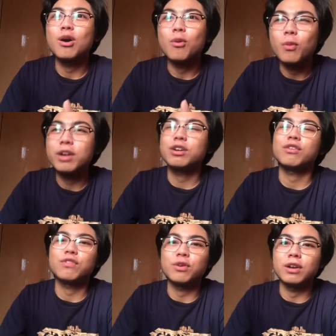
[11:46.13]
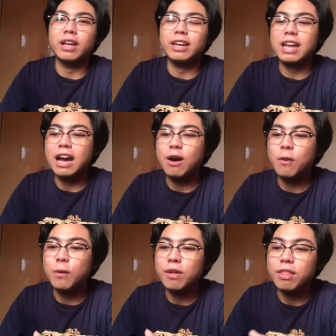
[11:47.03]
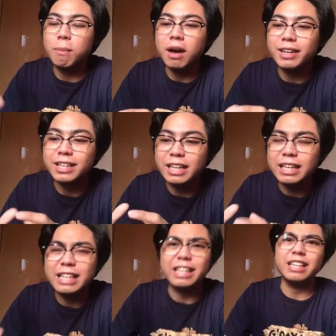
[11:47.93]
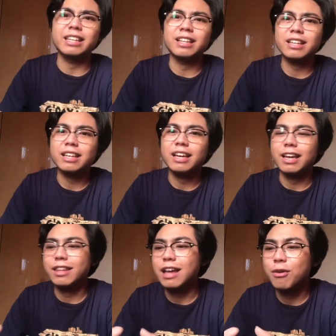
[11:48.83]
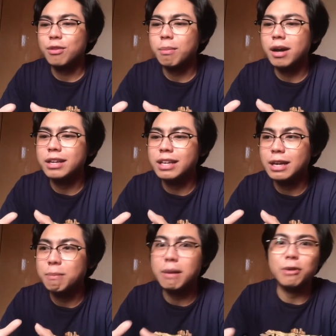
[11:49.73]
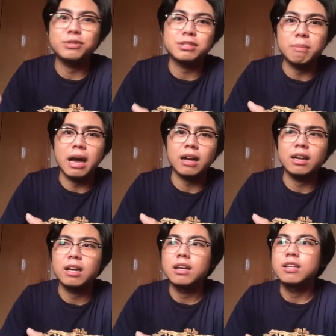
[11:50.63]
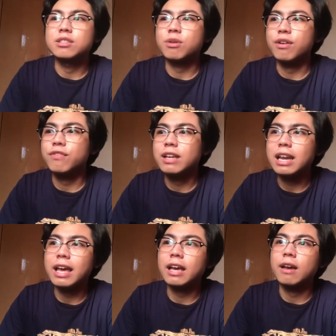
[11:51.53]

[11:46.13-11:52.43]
wonderful and how the body can heal and how the body can bounce back. So I feel like